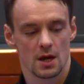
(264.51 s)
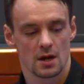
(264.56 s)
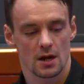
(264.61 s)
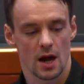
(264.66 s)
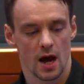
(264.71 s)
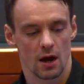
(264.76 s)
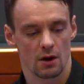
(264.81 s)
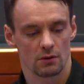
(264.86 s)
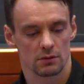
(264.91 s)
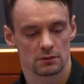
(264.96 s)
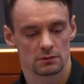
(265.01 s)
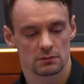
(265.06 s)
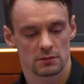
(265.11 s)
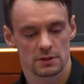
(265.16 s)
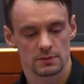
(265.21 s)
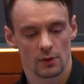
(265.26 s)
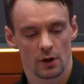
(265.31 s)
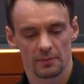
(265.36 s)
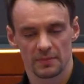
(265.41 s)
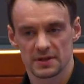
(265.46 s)
Now,
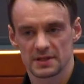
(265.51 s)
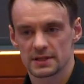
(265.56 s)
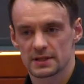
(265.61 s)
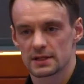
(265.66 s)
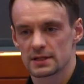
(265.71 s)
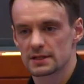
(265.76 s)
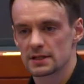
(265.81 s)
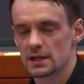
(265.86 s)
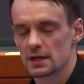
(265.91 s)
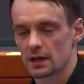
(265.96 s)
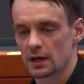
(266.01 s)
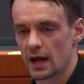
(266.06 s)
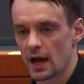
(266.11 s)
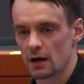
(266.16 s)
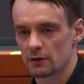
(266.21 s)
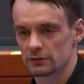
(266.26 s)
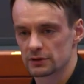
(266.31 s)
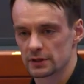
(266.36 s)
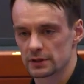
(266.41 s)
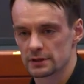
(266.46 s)
small businesses need
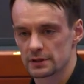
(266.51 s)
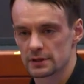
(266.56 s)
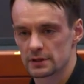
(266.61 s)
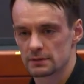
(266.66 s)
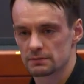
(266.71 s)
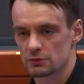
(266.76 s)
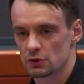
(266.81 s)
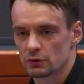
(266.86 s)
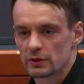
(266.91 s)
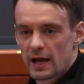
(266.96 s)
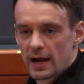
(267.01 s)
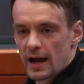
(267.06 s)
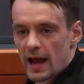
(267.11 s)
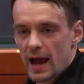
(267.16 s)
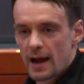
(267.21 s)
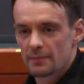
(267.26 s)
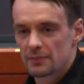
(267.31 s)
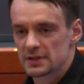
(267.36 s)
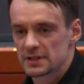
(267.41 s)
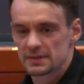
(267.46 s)
accountants, so that
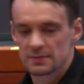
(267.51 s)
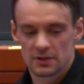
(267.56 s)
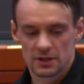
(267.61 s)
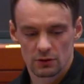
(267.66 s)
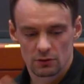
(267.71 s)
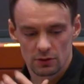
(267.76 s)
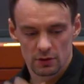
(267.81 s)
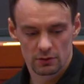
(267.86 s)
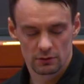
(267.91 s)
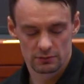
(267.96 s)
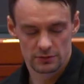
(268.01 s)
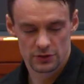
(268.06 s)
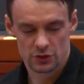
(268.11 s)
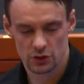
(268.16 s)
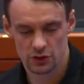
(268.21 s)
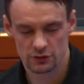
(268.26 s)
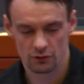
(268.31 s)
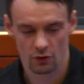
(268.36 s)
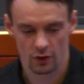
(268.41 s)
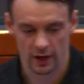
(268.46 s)
happens. I mean, they'll go and
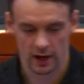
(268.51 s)
search for